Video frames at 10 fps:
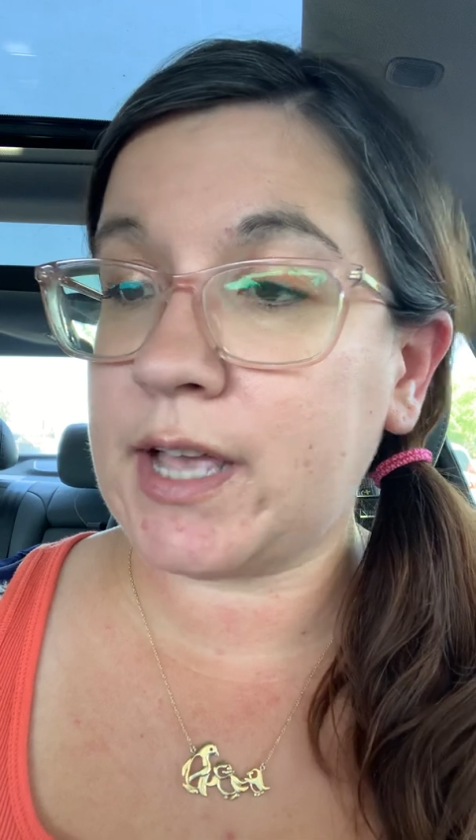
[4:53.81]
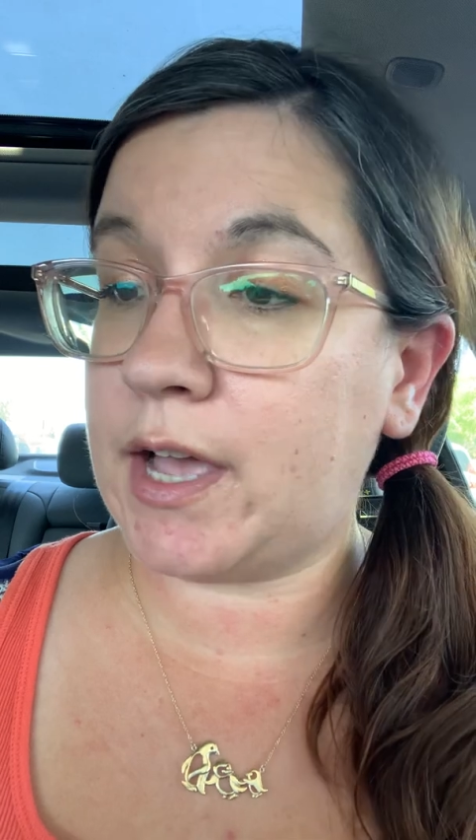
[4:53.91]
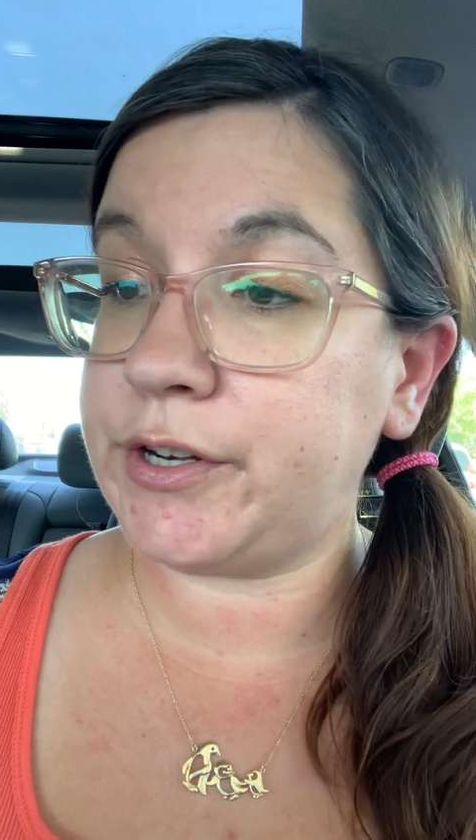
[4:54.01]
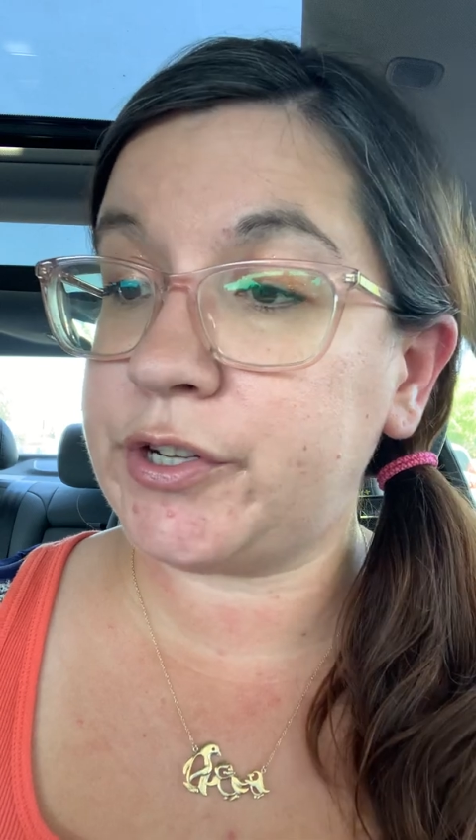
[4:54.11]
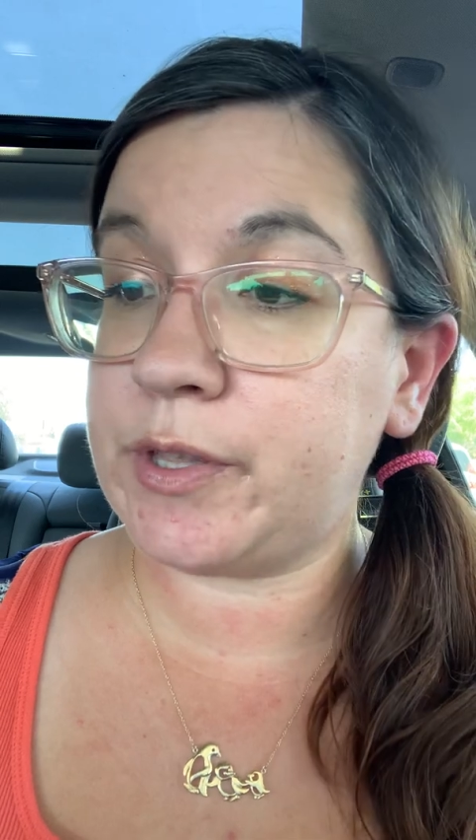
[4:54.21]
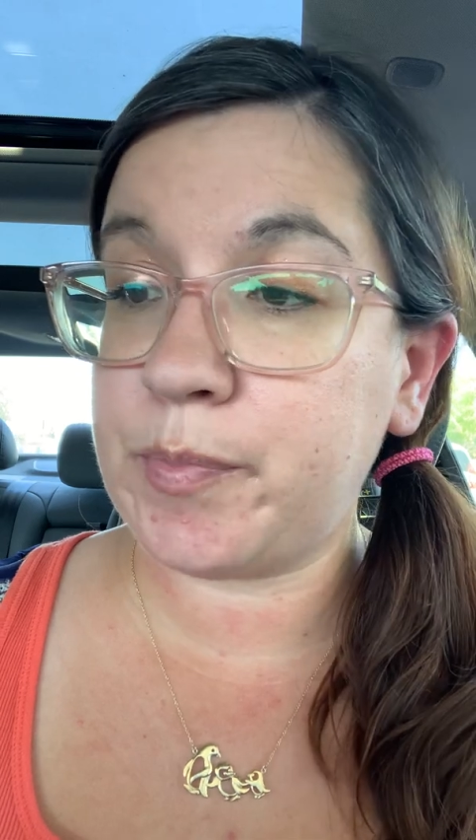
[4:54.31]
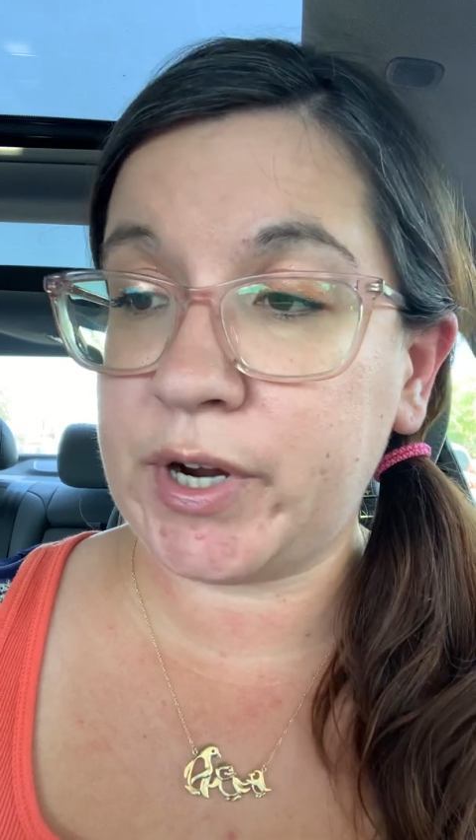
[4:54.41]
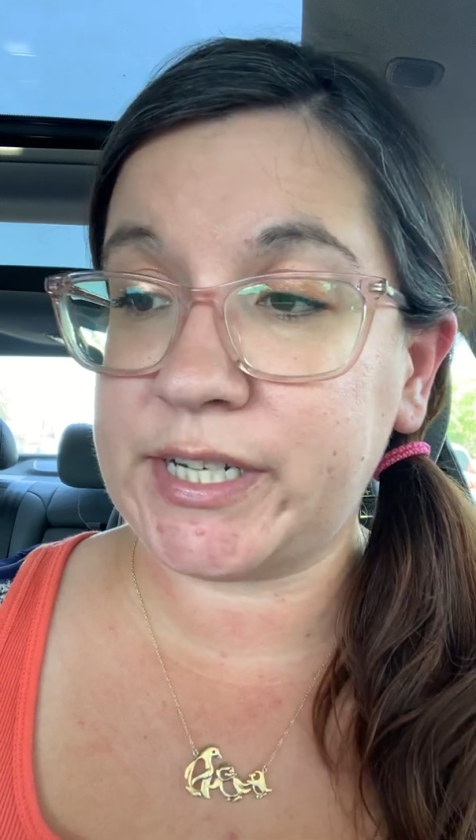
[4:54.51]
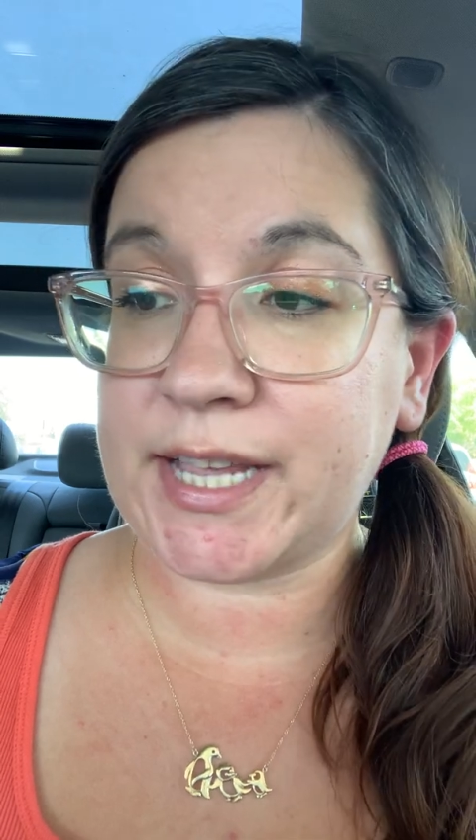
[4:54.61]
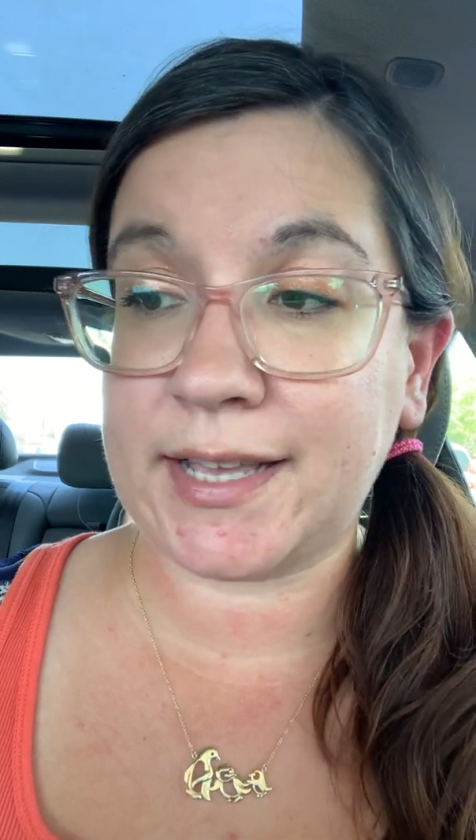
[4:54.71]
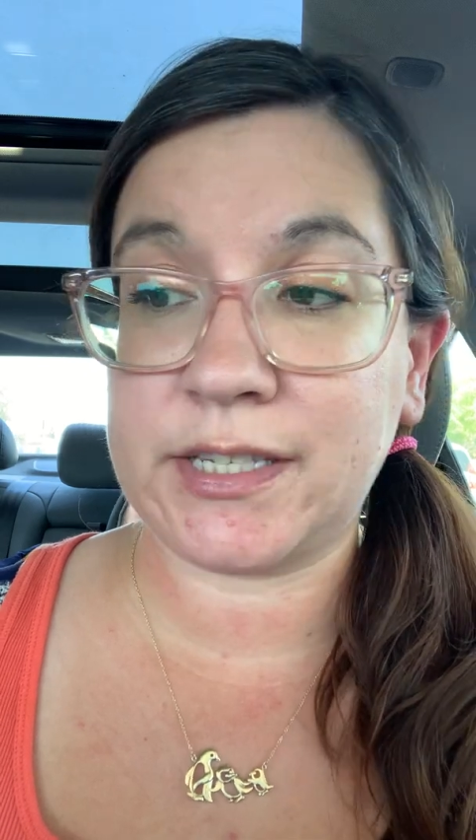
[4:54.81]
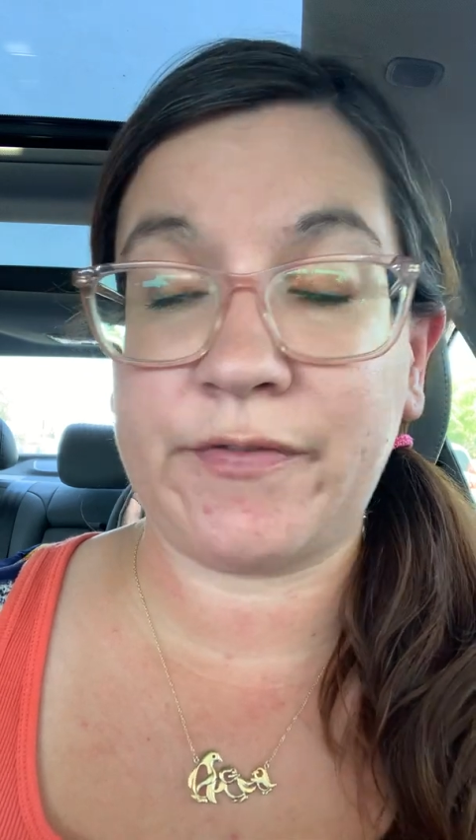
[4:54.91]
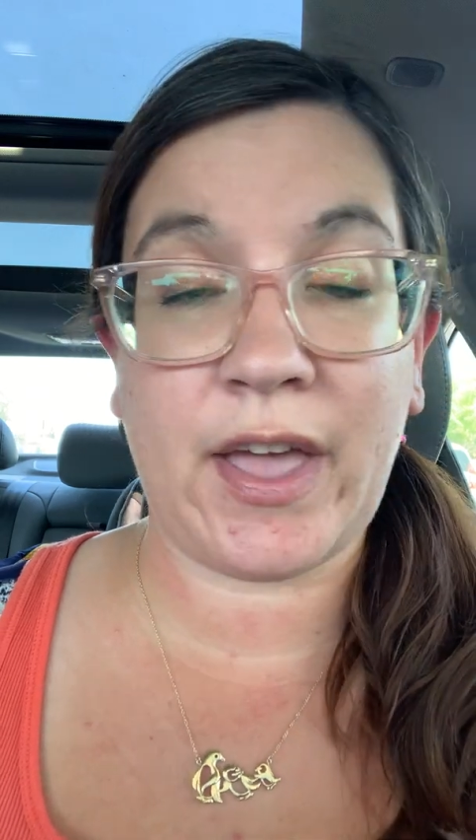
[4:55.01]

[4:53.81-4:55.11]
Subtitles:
under the pretext of